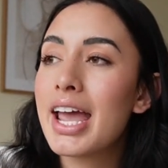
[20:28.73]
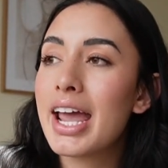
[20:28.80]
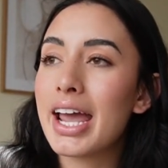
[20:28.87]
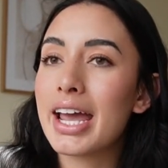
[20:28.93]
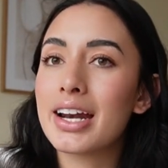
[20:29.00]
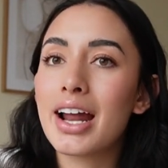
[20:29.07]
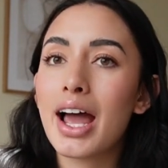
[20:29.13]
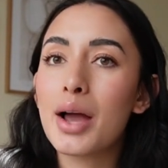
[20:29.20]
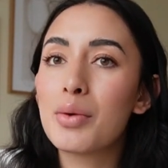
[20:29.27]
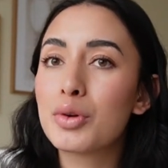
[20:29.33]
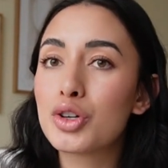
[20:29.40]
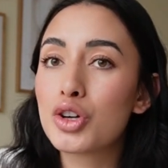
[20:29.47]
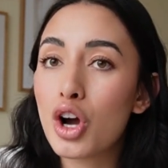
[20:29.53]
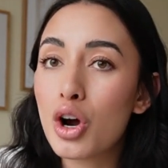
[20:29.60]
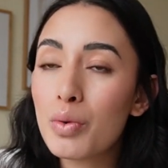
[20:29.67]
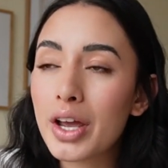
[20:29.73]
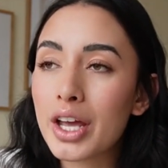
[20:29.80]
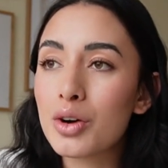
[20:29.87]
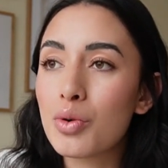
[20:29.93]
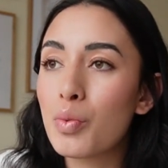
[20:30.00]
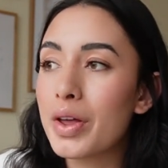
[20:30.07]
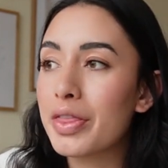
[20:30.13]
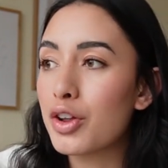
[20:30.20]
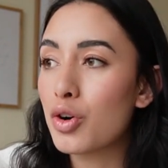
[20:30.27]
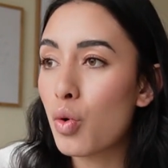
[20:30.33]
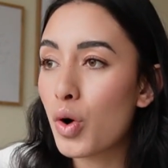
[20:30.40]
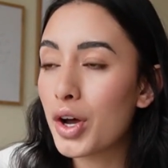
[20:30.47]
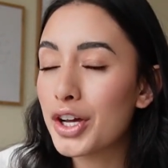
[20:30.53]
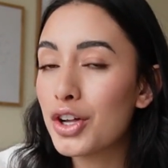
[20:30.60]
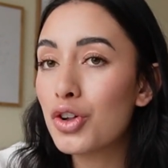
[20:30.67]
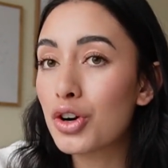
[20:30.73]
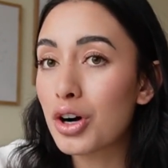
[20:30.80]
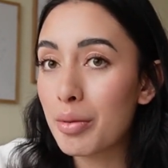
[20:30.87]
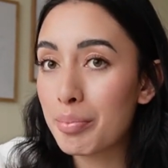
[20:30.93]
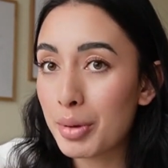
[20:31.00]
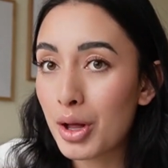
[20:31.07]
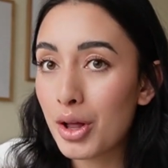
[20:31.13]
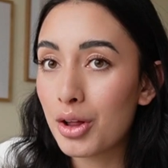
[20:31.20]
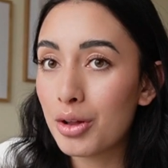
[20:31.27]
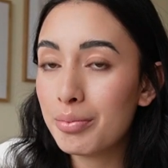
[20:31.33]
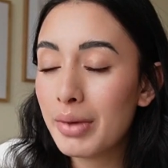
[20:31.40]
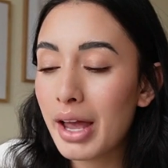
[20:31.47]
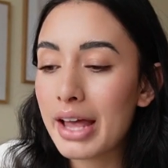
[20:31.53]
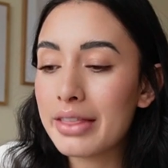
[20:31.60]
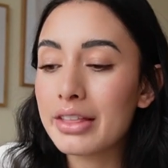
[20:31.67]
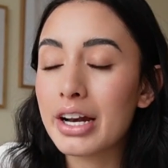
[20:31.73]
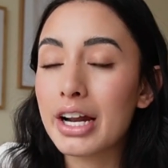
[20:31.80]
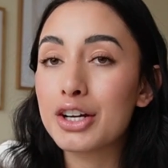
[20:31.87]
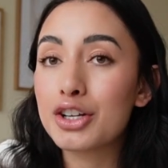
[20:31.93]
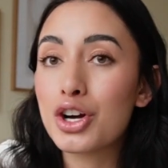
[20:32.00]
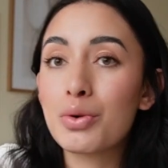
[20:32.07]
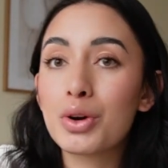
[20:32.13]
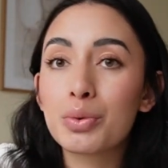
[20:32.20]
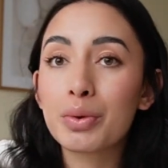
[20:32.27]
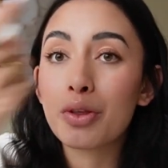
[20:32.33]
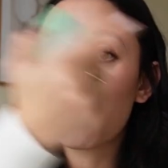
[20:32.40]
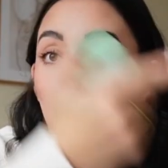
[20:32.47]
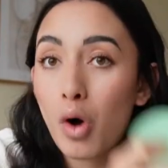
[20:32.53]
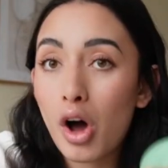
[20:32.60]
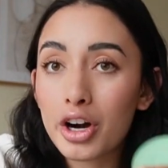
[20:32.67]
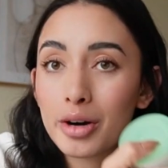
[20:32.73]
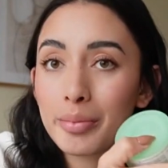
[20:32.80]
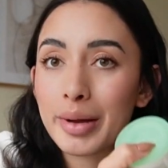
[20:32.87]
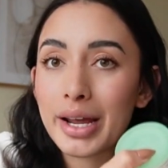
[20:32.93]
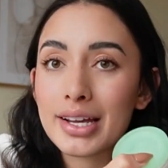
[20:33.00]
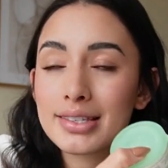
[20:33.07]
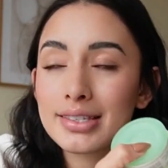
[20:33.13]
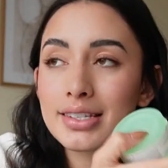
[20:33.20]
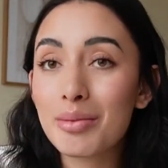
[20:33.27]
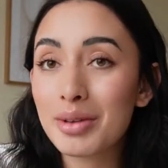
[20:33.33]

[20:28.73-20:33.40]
and I would go in with an oil or a balm, and then I'd go in with a water base.